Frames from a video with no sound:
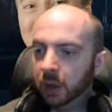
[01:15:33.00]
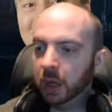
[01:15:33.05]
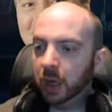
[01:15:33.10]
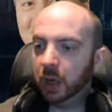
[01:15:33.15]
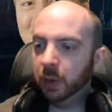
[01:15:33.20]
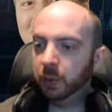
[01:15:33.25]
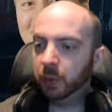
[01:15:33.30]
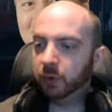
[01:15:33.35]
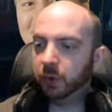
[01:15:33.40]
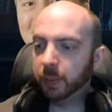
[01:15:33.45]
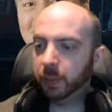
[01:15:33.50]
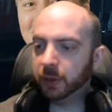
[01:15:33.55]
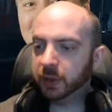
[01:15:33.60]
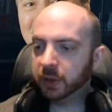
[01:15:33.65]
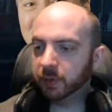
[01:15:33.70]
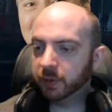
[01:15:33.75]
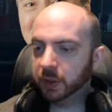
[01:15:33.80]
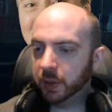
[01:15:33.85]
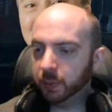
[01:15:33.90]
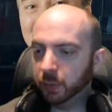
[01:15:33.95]
With
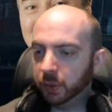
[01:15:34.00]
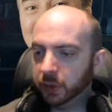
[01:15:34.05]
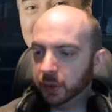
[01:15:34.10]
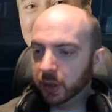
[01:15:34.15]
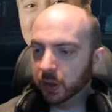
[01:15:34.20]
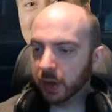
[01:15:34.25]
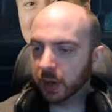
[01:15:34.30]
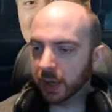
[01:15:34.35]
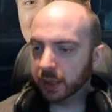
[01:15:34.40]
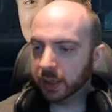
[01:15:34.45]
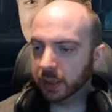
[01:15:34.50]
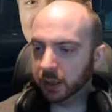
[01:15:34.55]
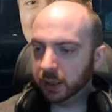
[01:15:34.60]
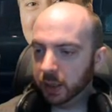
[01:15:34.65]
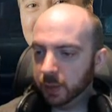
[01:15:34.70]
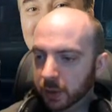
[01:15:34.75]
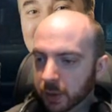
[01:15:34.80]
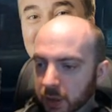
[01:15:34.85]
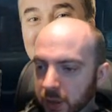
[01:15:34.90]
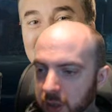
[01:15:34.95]
3.17.2, adding
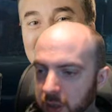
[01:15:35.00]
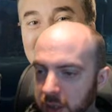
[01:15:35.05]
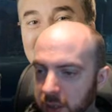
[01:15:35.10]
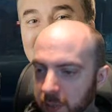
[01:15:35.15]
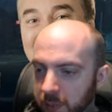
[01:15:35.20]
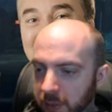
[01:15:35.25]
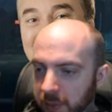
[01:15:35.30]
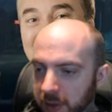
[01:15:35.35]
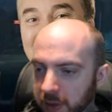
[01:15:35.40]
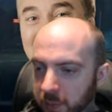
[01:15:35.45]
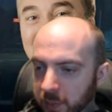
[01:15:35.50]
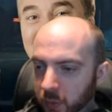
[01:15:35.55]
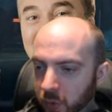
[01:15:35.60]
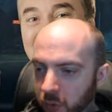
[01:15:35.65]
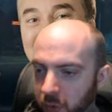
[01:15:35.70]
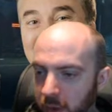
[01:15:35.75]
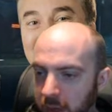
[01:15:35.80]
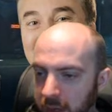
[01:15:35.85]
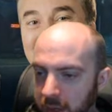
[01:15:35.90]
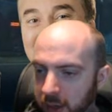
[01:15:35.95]
new missions and implementing
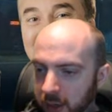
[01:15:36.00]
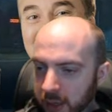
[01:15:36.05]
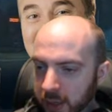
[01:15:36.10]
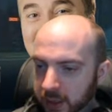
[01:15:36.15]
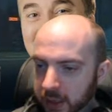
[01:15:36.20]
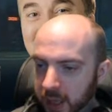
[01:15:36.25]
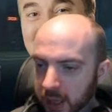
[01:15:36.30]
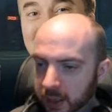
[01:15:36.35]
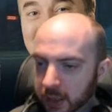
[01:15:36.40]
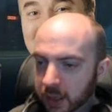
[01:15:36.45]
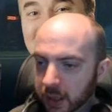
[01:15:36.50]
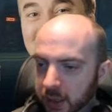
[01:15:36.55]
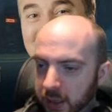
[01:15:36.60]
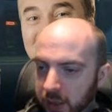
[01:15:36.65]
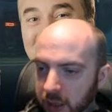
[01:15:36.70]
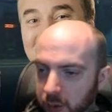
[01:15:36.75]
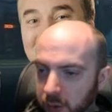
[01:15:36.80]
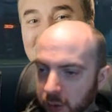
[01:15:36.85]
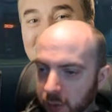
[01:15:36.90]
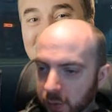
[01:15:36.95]
more AI tech,
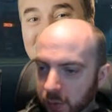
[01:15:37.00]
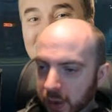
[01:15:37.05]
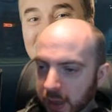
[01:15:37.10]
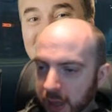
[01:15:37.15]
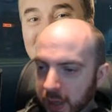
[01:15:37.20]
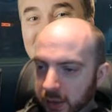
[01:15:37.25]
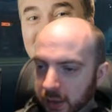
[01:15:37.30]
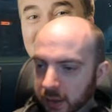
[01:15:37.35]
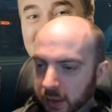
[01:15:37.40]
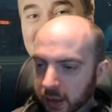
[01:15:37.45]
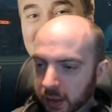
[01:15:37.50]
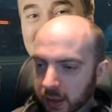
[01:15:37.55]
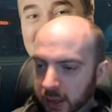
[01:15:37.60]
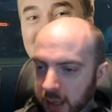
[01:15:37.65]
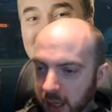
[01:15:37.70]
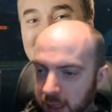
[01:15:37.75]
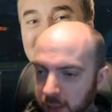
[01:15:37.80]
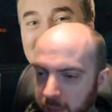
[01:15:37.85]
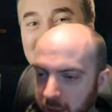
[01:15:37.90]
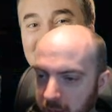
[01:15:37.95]
do you think we'll get the
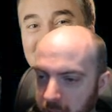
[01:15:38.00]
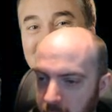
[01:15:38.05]
Caterpillar